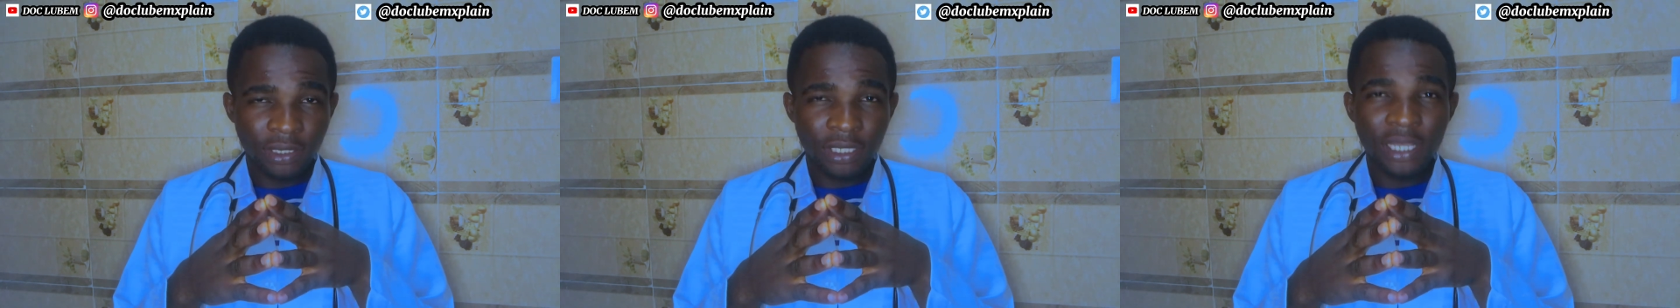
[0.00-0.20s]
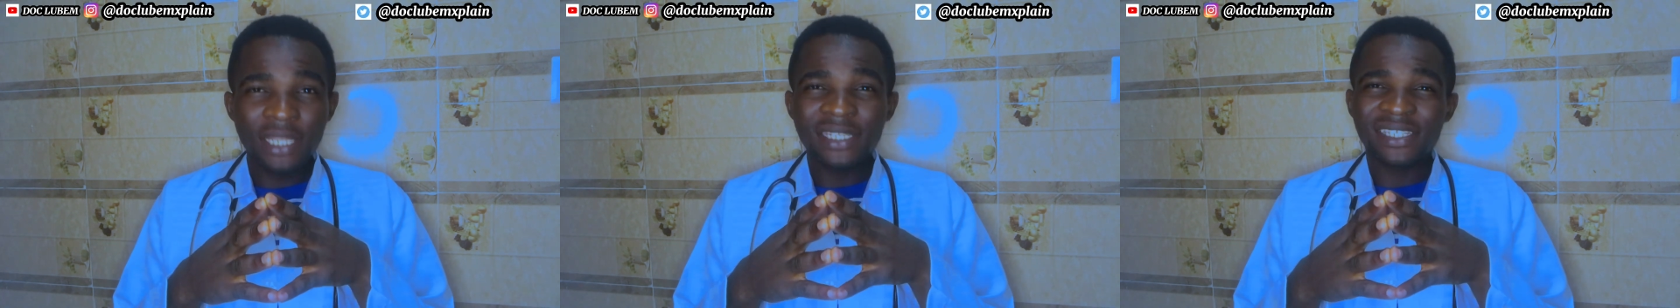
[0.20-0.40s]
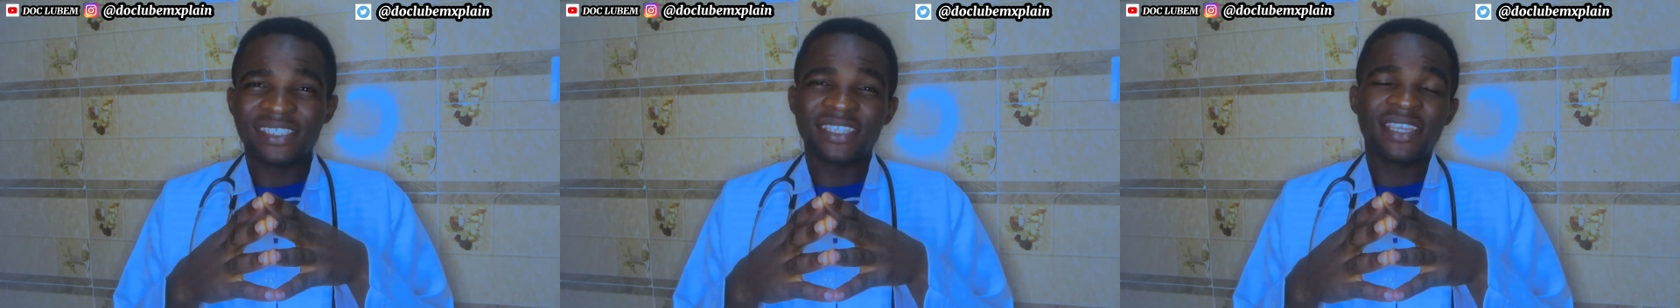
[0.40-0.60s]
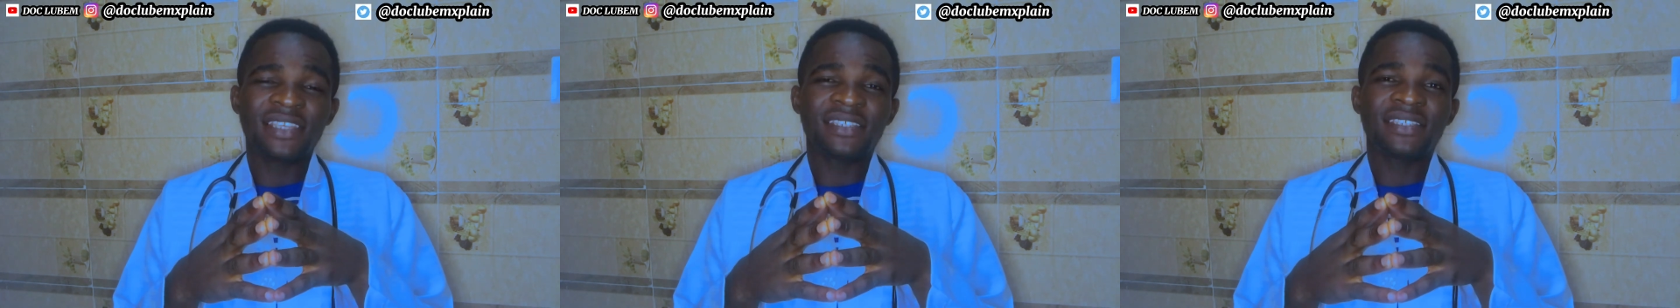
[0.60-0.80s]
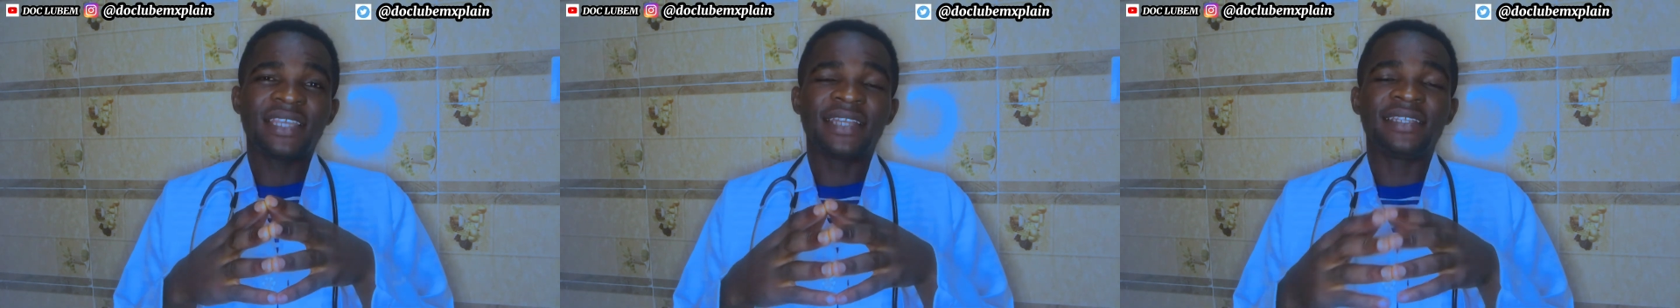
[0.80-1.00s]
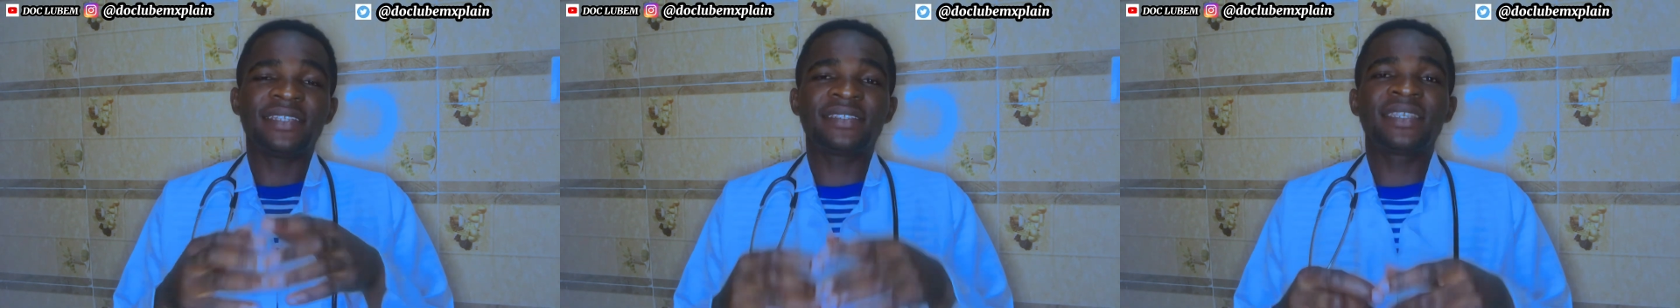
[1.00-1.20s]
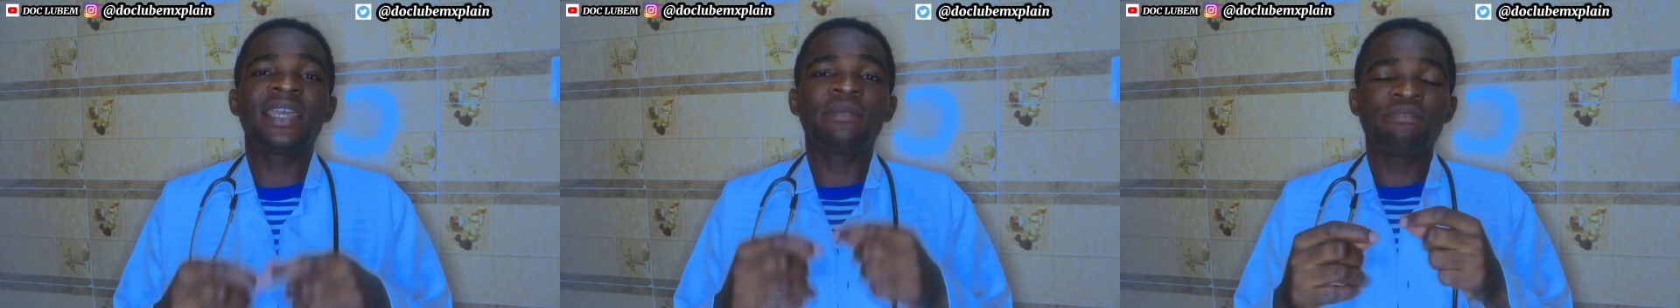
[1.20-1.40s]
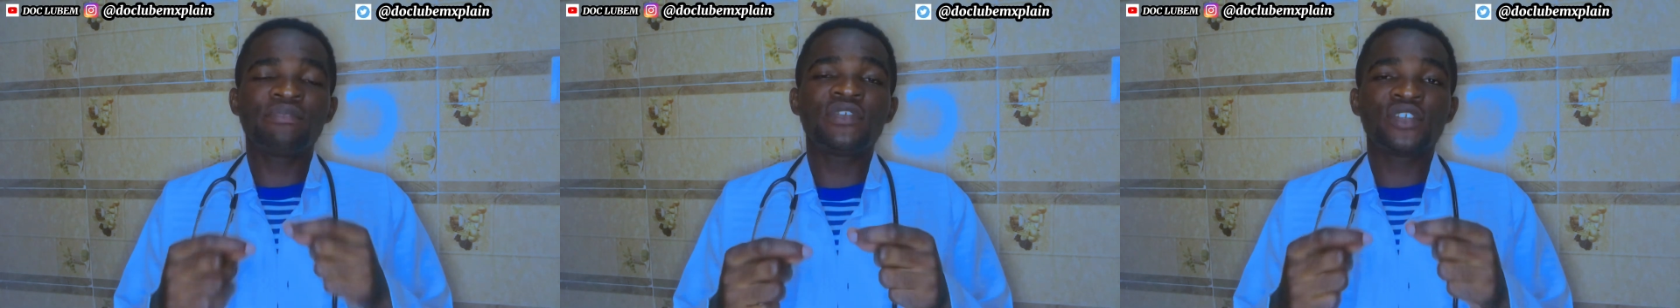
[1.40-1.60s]
In the sense that the
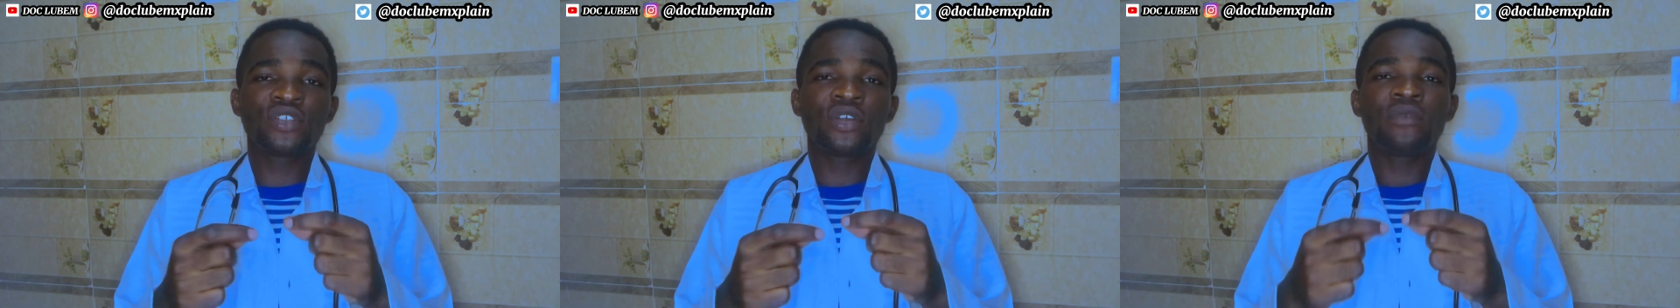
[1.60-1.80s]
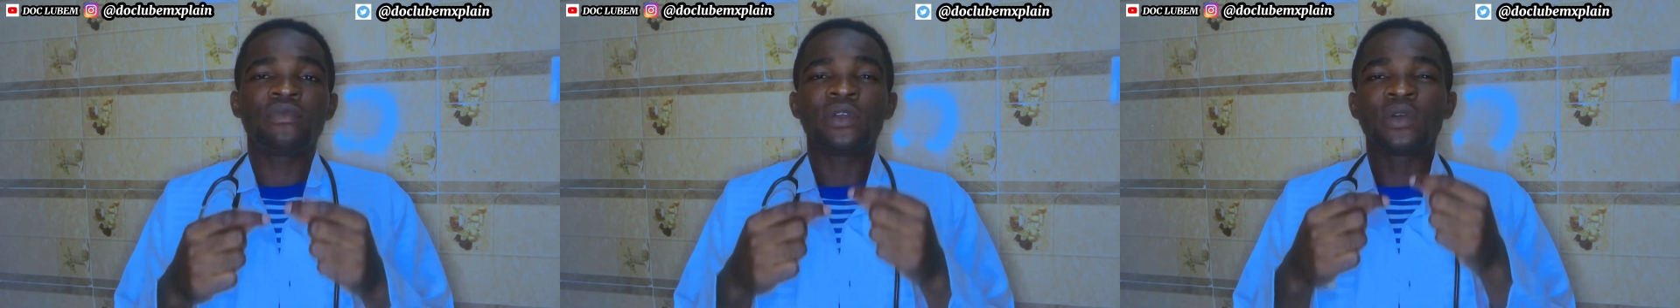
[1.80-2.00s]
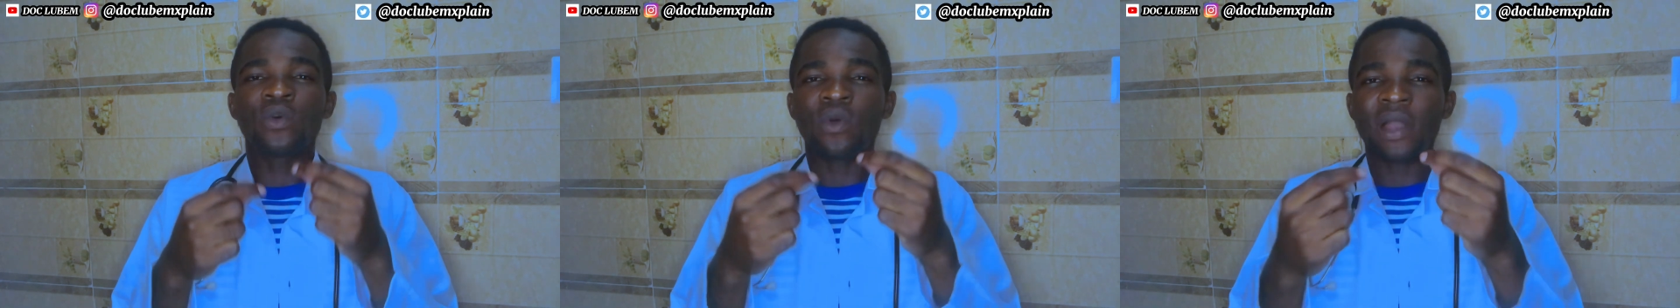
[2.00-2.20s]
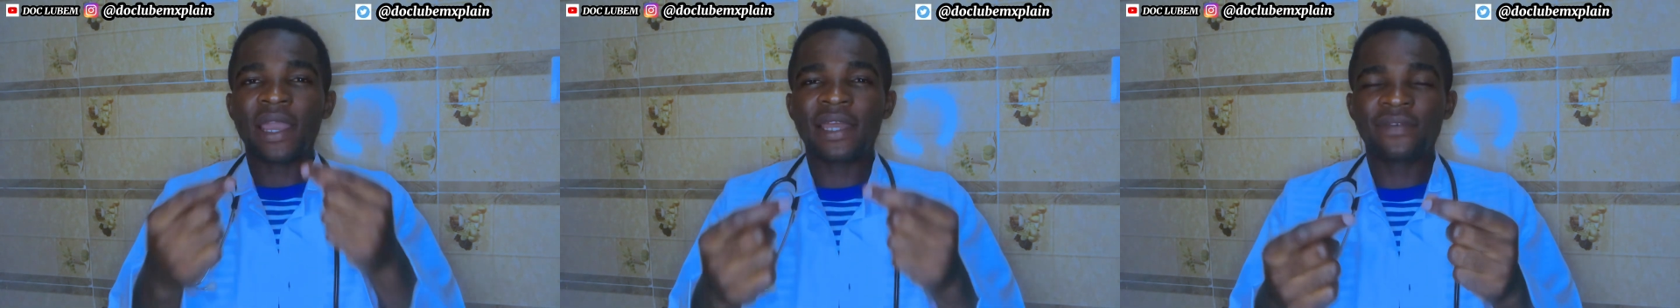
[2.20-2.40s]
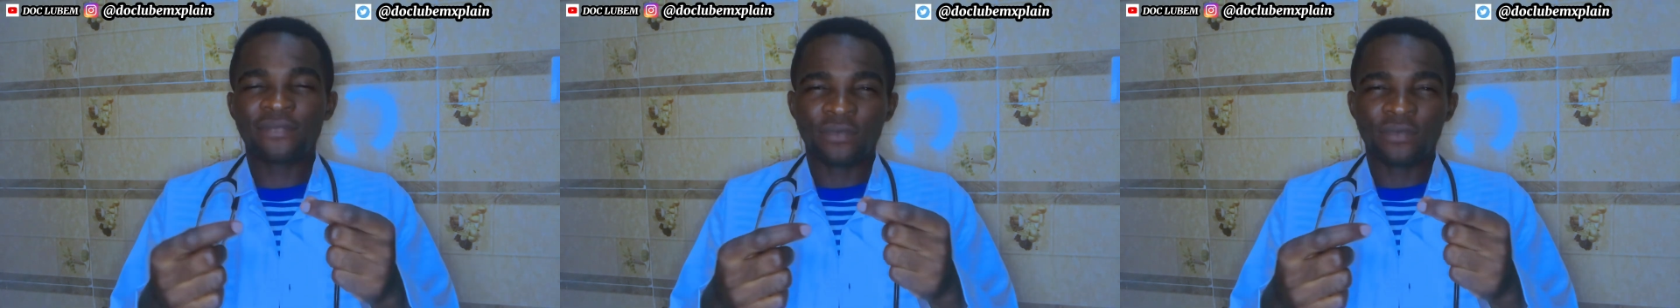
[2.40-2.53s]
temperature required